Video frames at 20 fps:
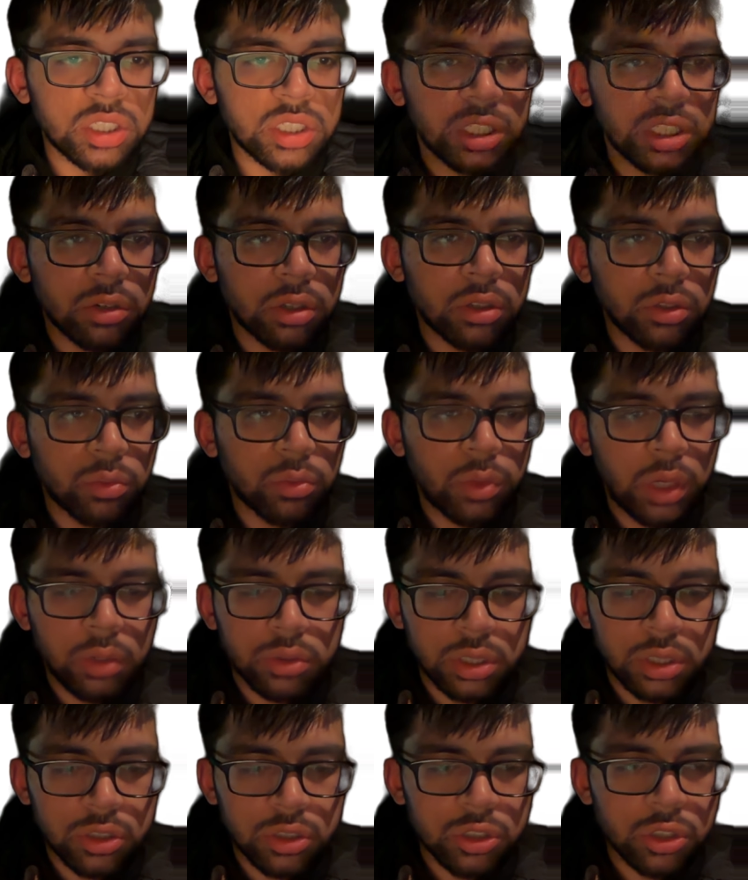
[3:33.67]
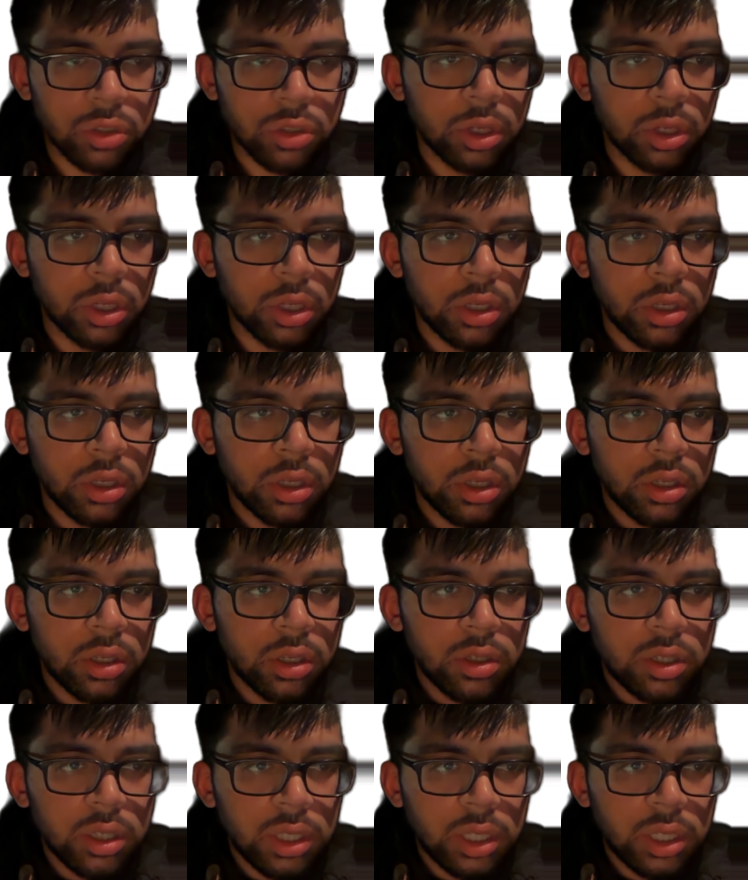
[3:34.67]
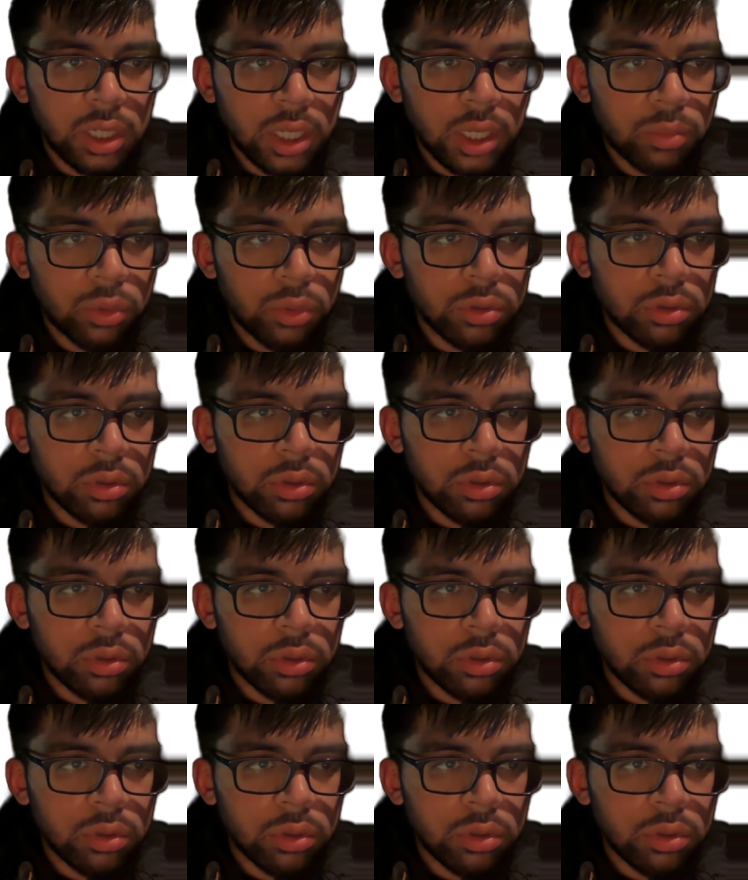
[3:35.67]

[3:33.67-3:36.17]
on the router. So enable